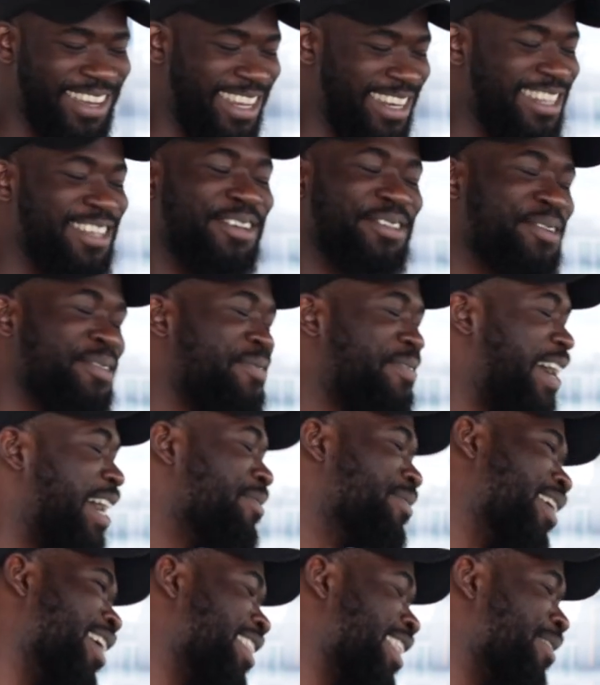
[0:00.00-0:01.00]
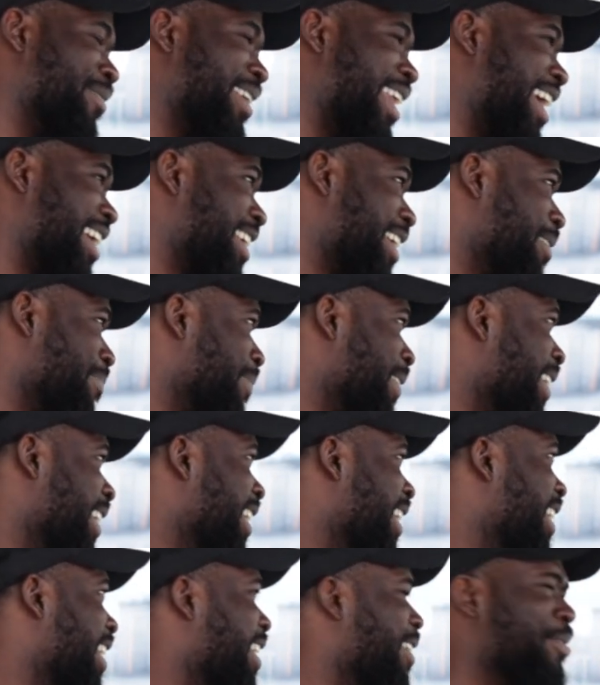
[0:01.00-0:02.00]
man. They'll soon find me out and be like, yep.
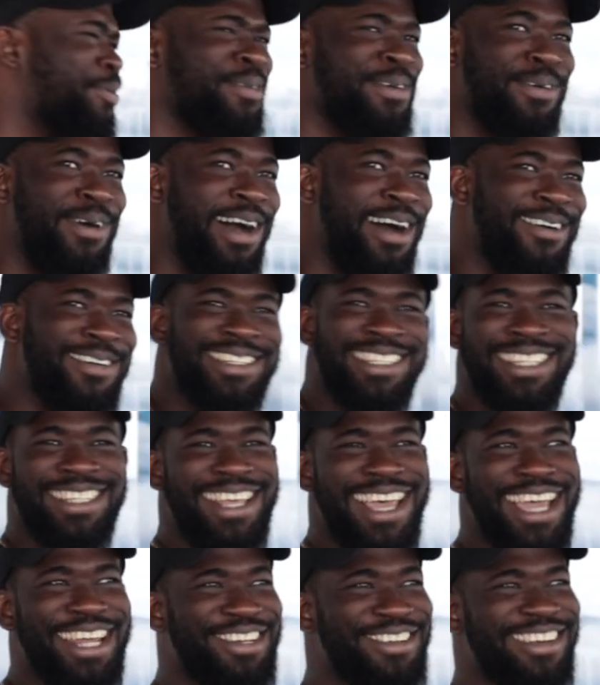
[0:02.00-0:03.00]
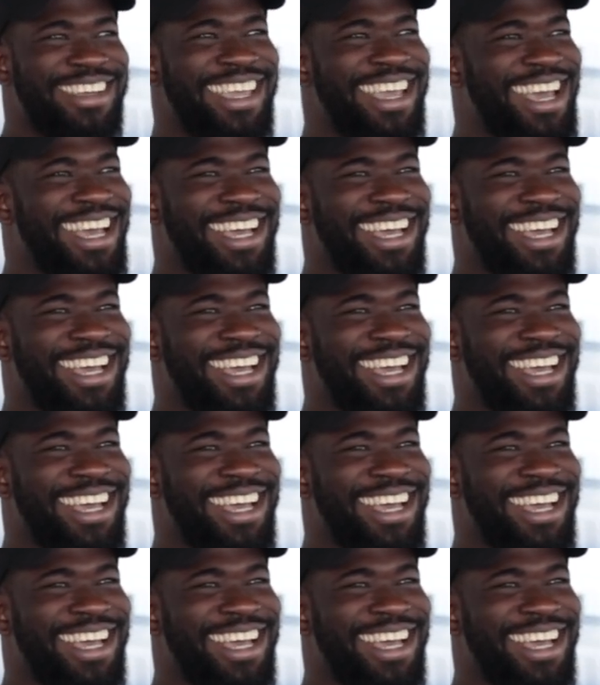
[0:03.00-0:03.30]
Nah. How is this guy doing